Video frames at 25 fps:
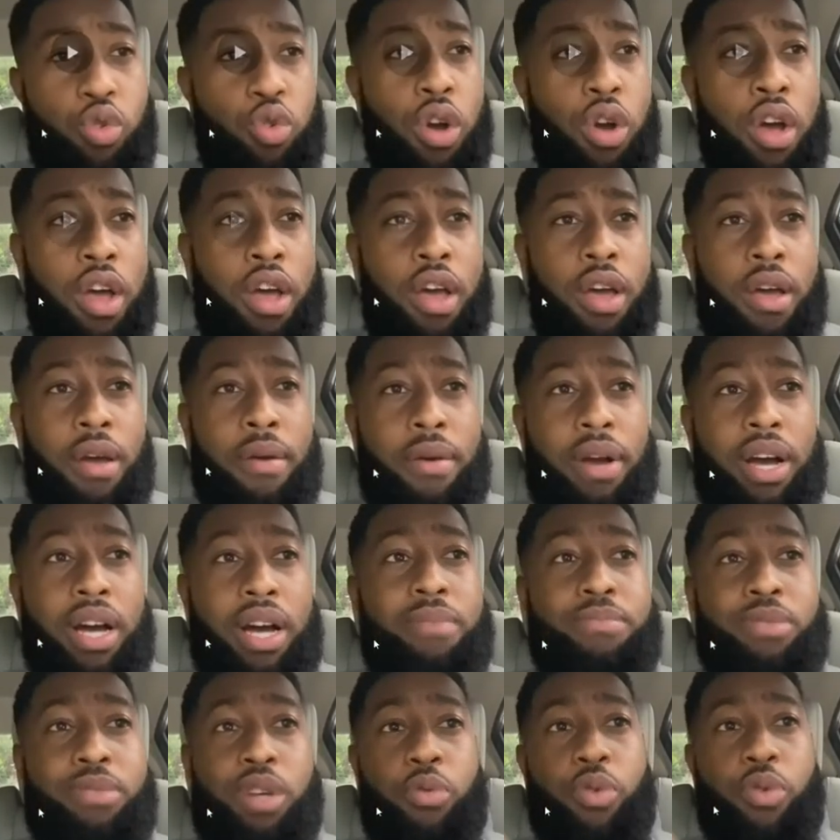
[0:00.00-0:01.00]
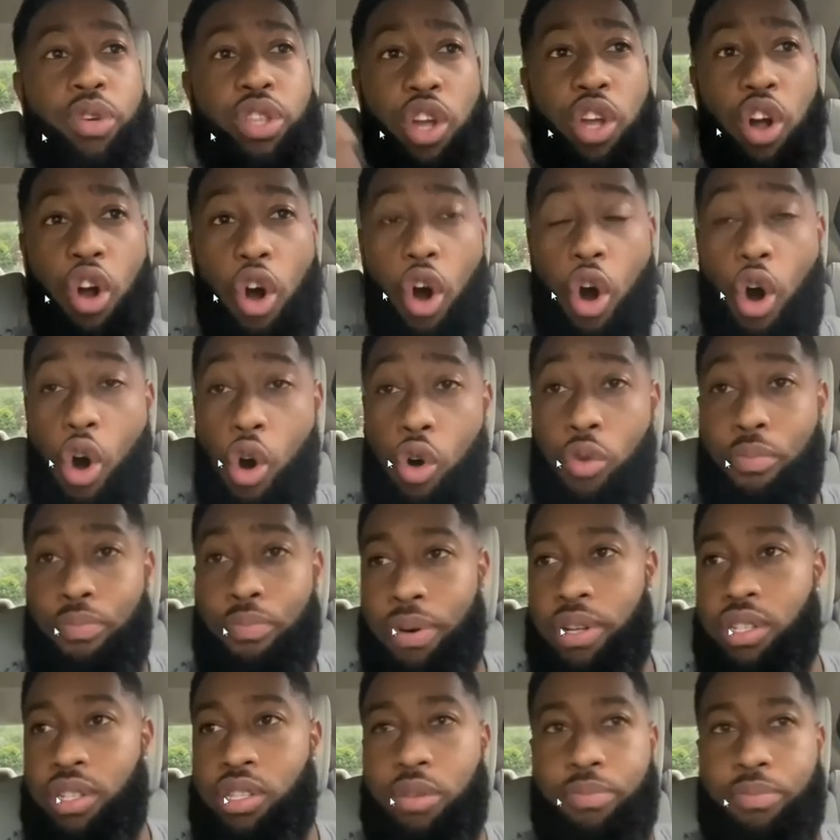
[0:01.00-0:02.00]
by watching. Comes up with their own
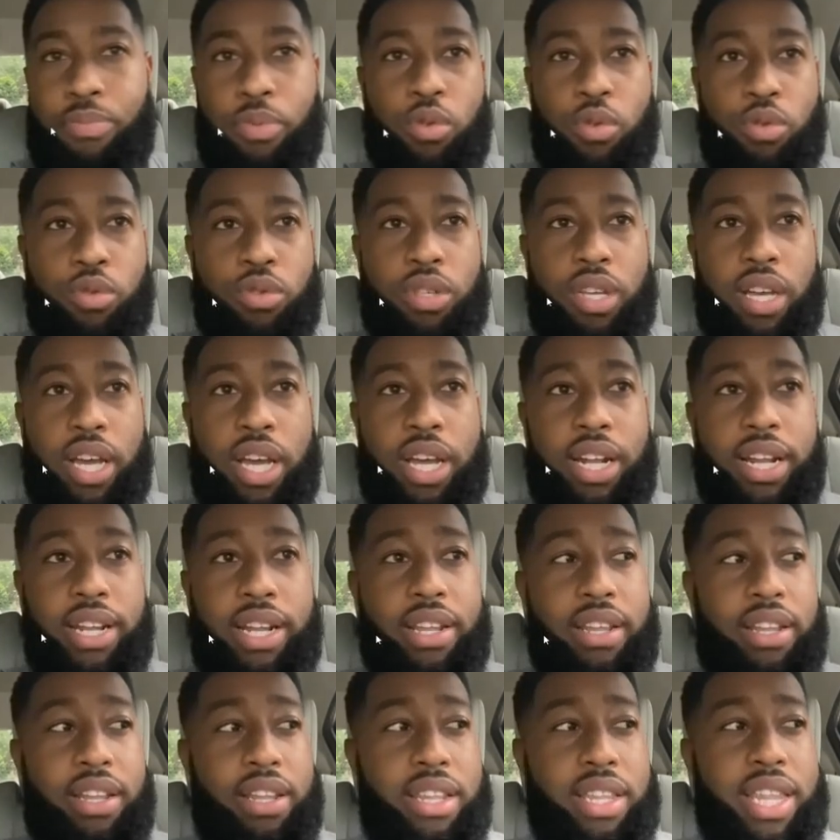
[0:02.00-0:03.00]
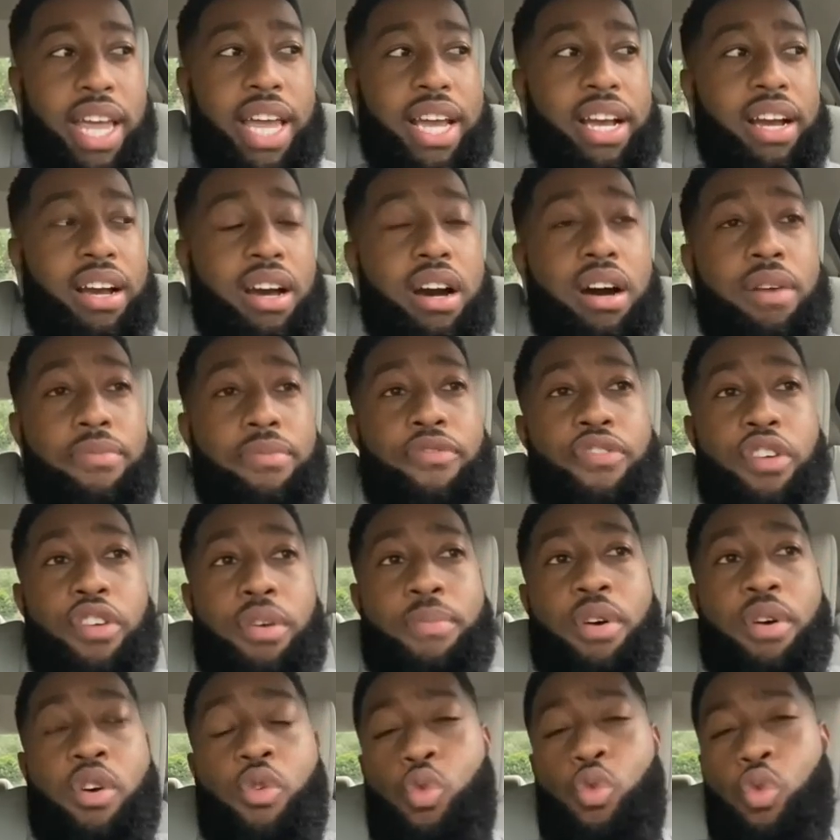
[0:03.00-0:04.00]
principles, and they come
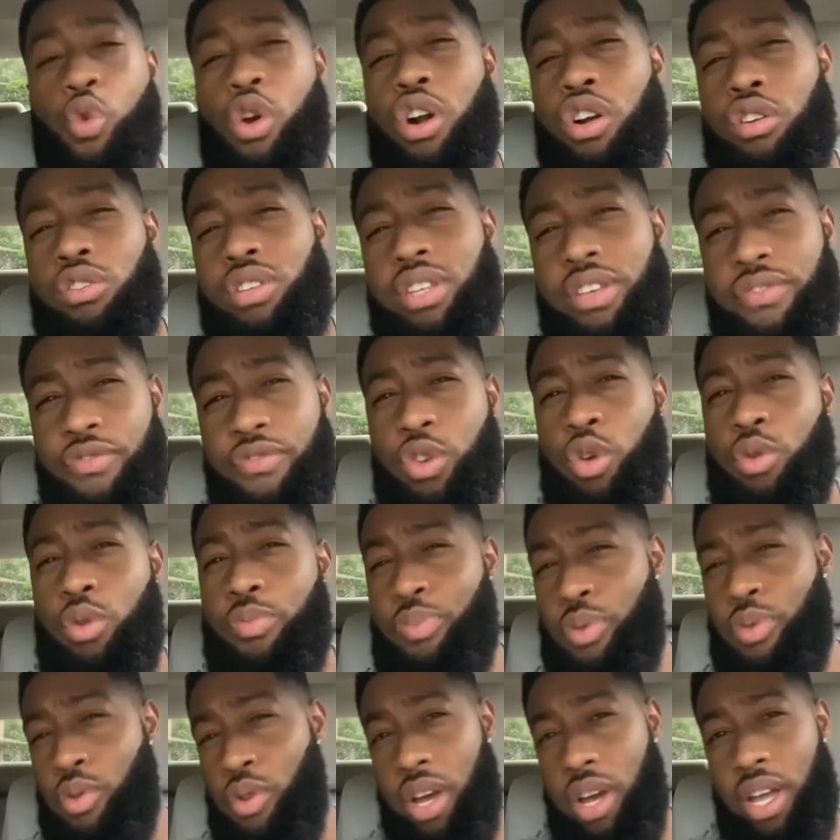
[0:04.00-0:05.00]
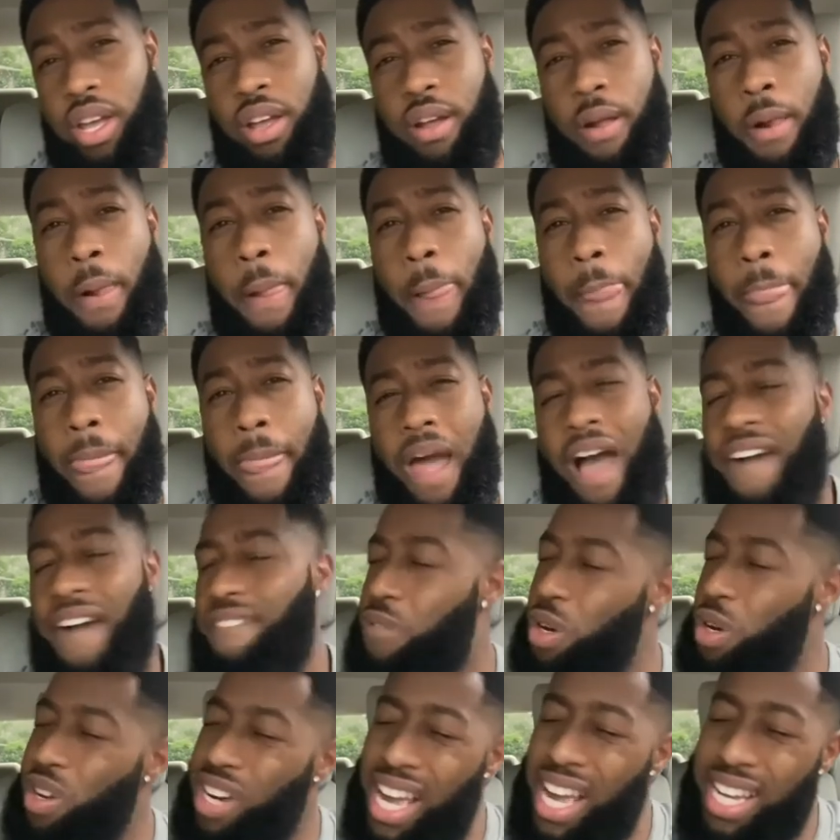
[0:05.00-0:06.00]
from a worldly viewpoint. I
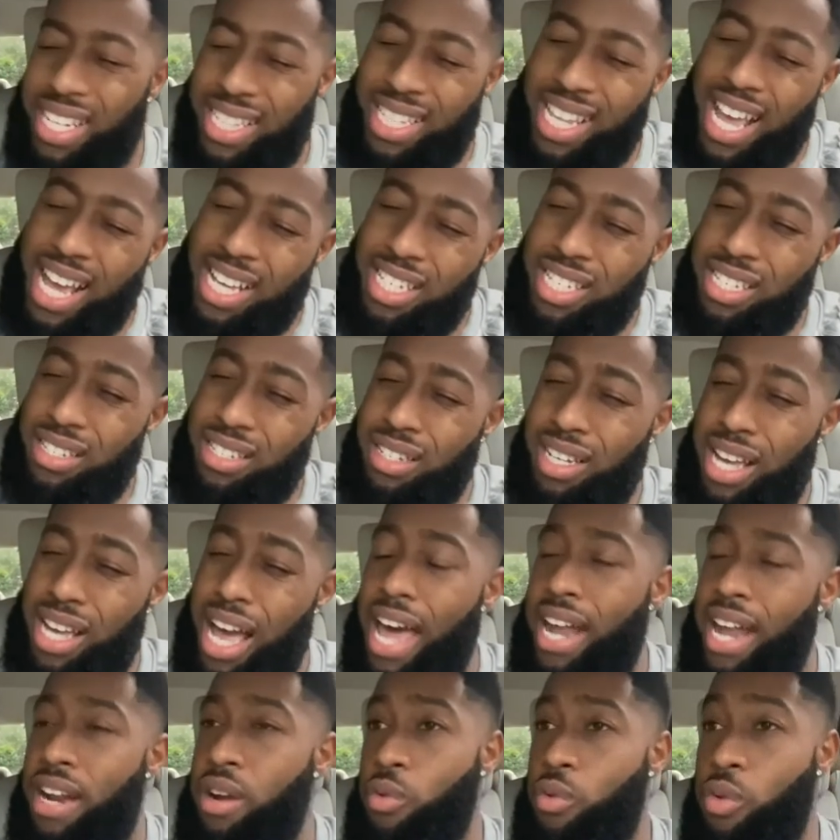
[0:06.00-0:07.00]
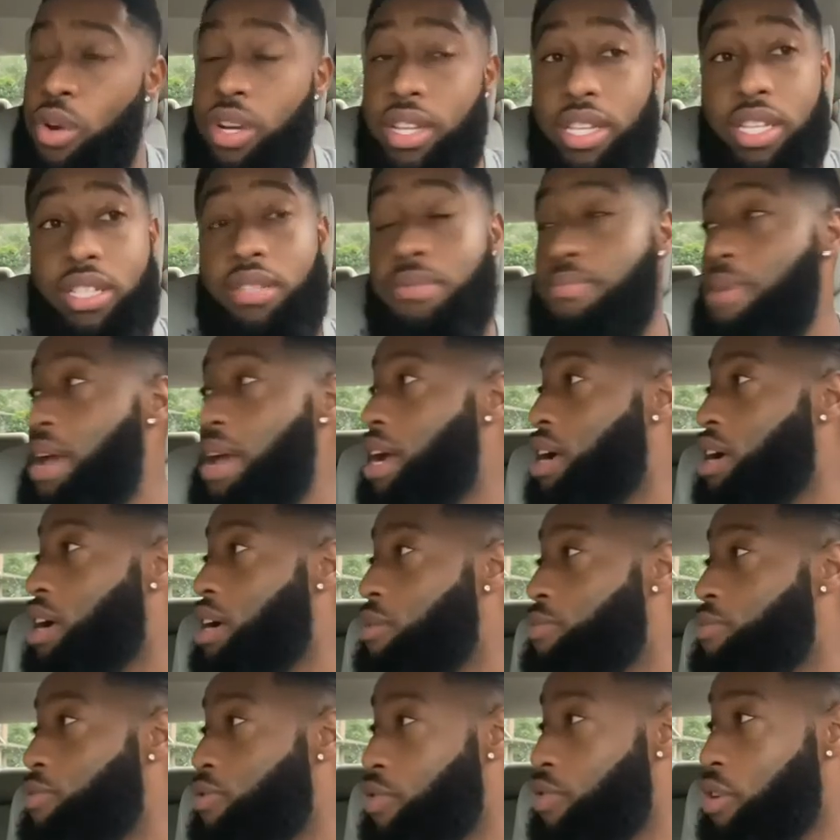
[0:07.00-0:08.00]
feel like that's kind of where this man
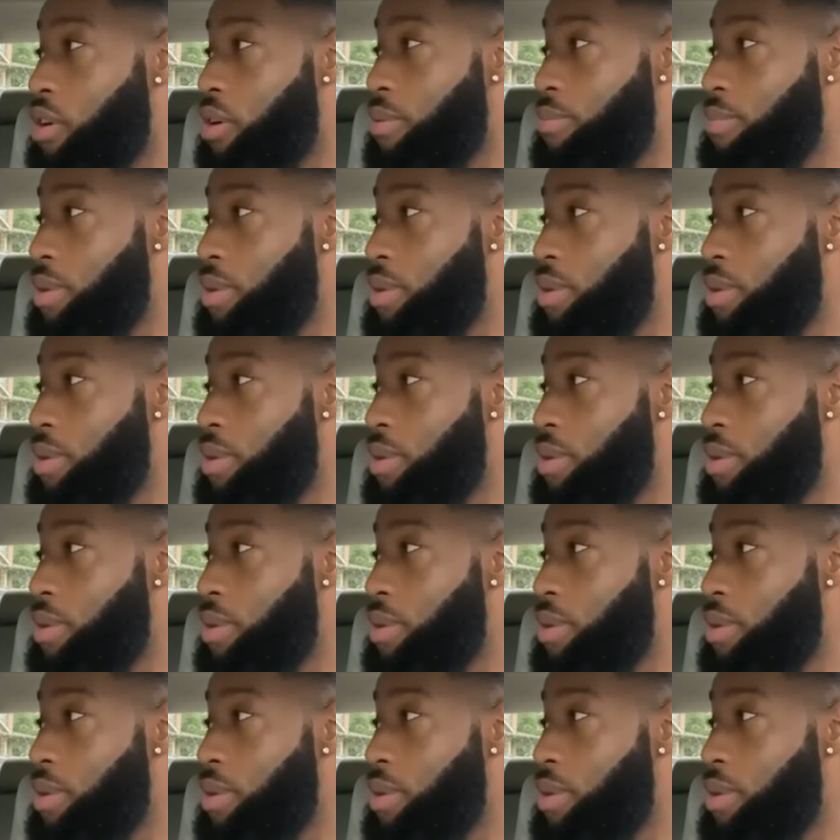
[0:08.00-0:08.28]
comes from.